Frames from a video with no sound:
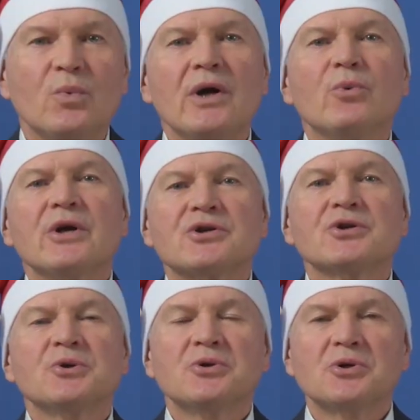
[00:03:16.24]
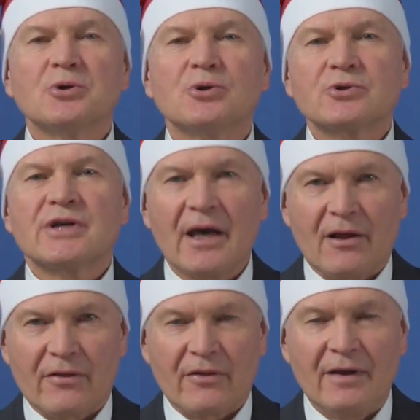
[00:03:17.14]
We wish you good
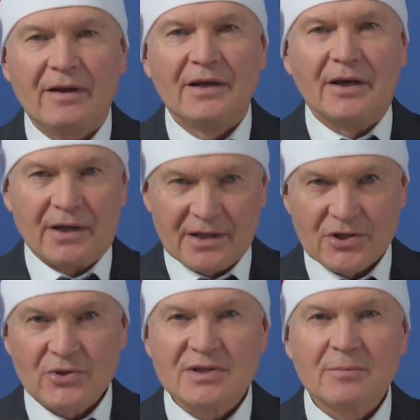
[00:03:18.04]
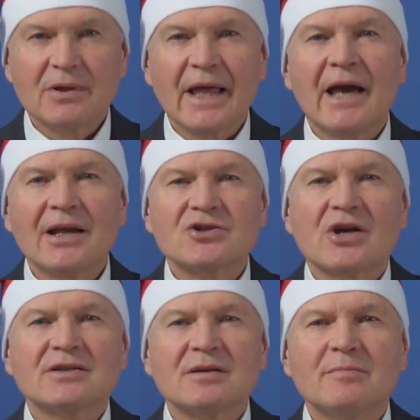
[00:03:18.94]
health, inexhaustible energy
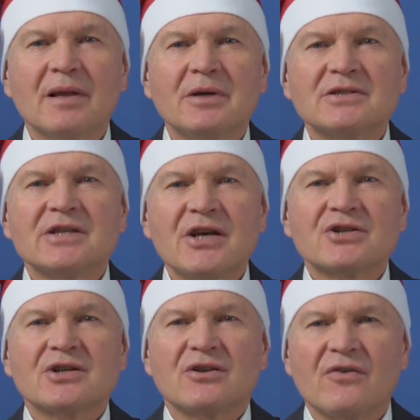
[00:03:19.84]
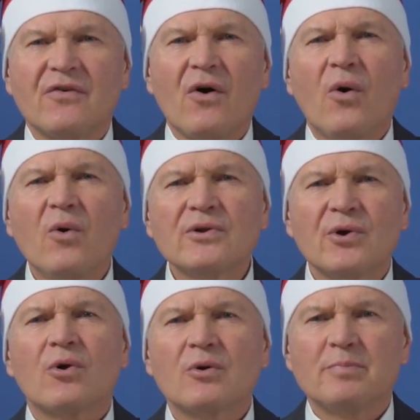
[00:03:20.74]
and implementation of all
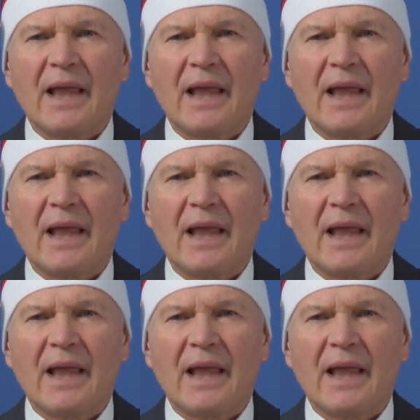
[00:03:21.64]
your